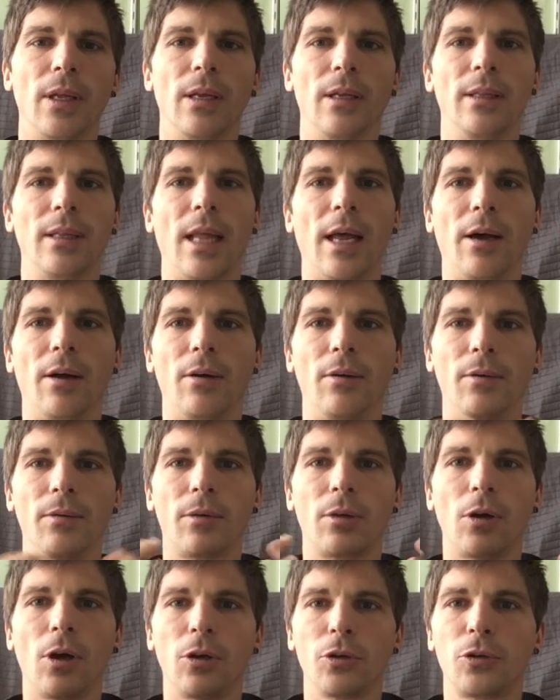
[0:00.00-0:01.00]
Now,
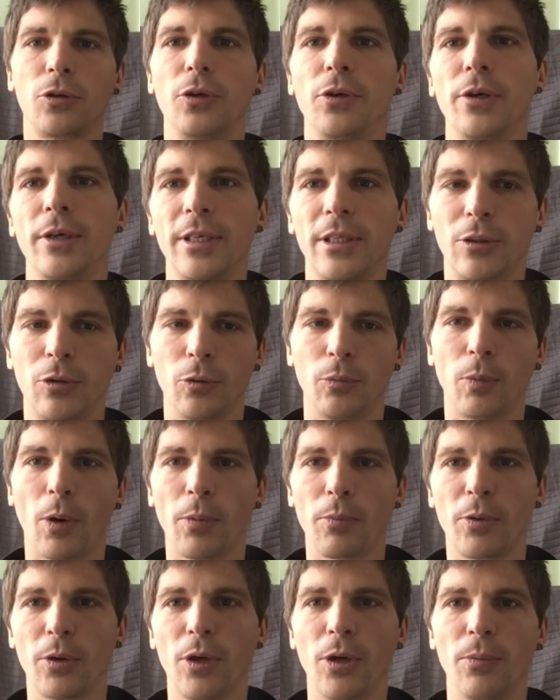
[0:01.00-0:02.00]
contrary to
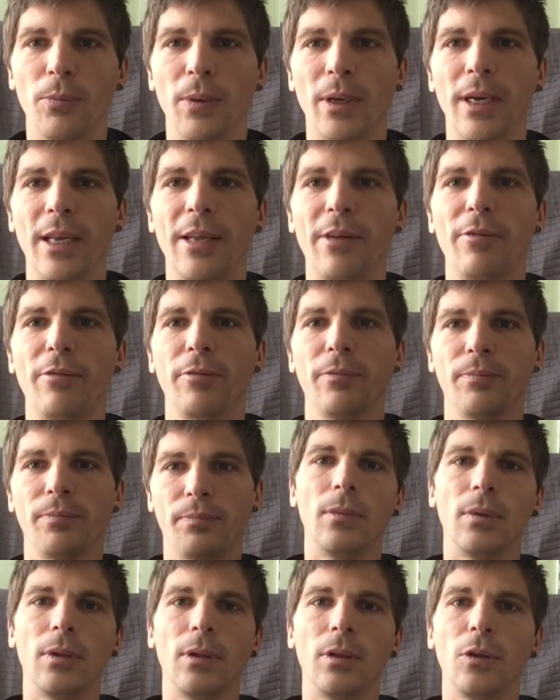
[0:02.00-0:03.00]
popular belief,
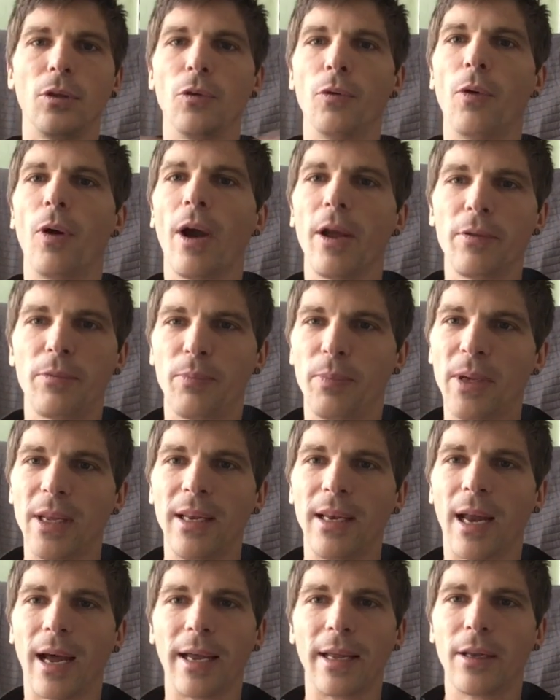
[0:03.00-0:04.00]
you won't be
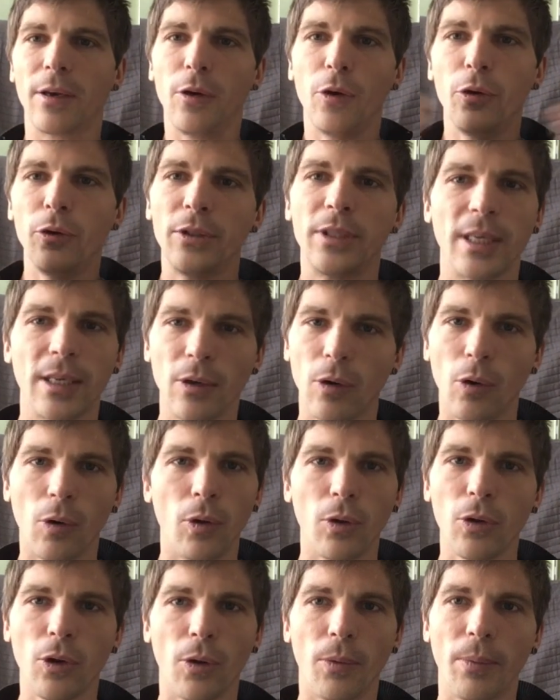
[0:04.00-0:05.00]
like losing
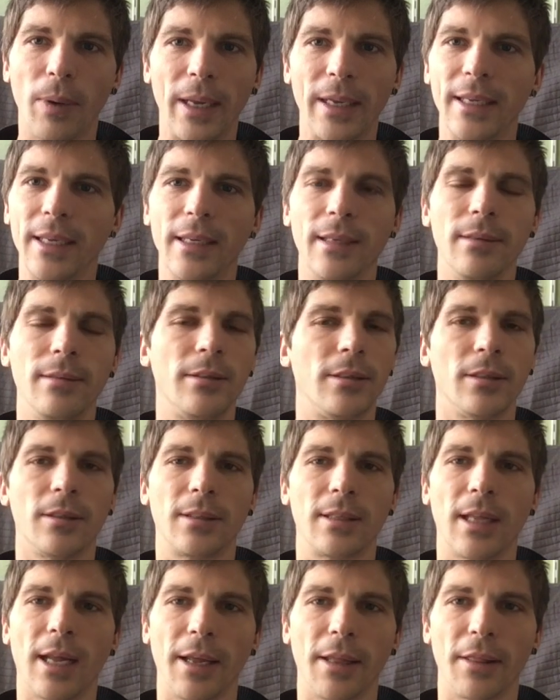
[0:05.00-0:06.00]
all your money
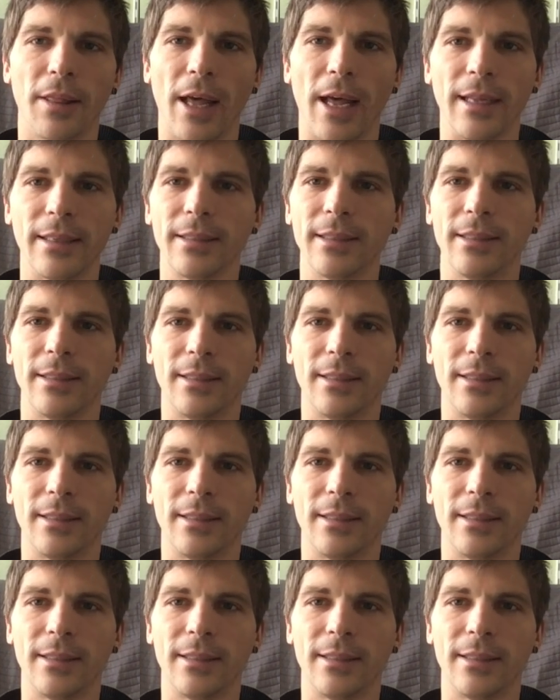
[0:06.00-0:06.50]
just like that.